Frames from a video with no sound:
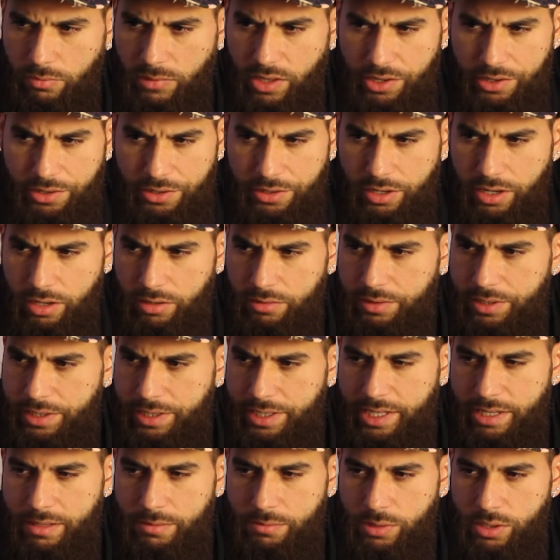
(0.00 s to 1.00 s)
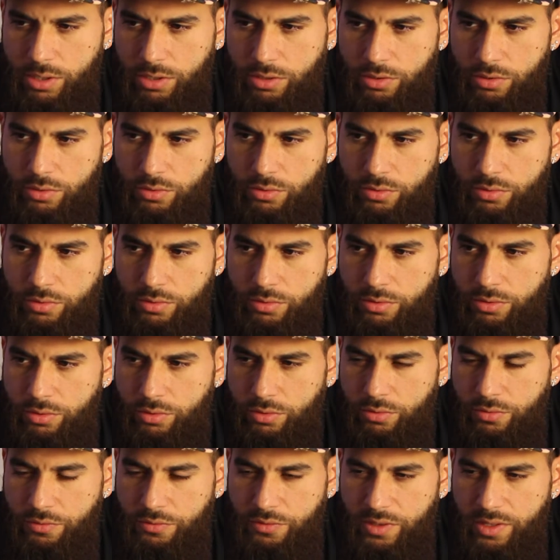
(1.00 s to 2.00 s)
you know, it gave me a
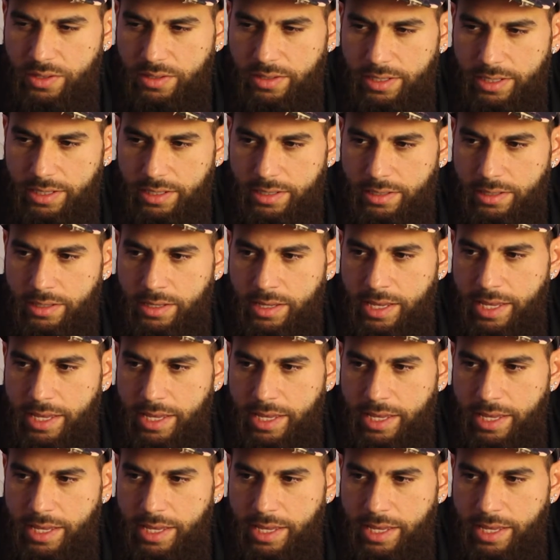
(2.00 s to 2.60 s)
new feeling,